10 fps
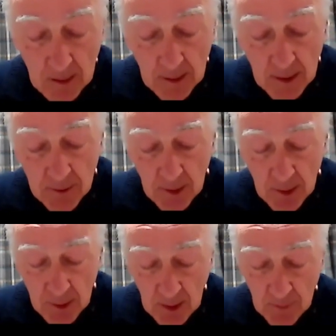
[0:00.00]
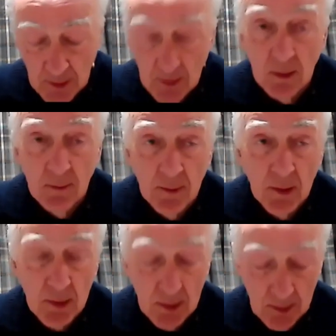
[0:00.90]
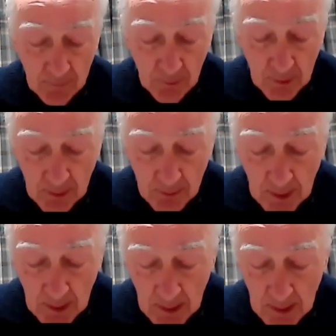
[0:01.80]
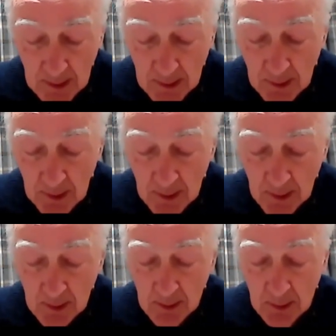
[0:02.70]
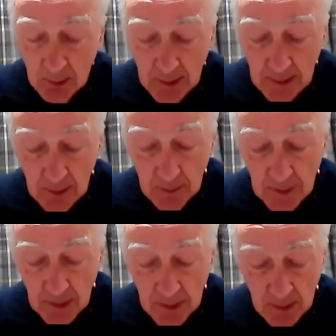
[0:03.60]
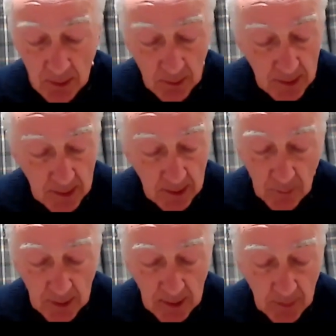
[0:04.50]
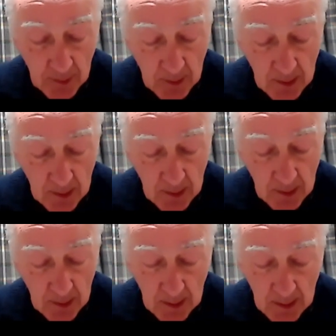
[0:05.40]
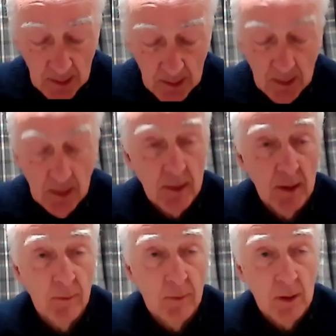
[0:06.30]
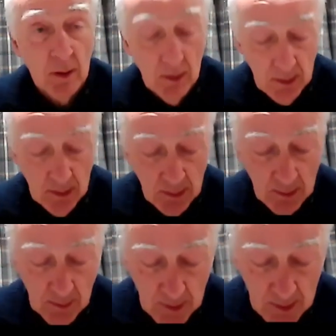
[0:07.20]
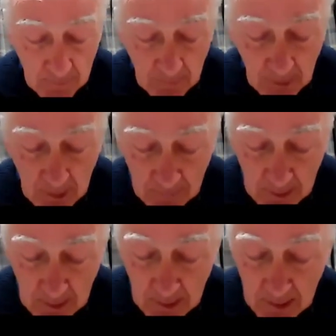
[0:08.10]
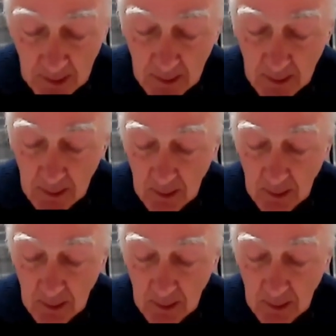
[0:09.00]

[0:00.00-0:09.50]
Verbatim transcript: Later in this chapter, in verse 43, Jesus told a healed person not to tell what had happened. And the same occurred in chapter 7, verse 36.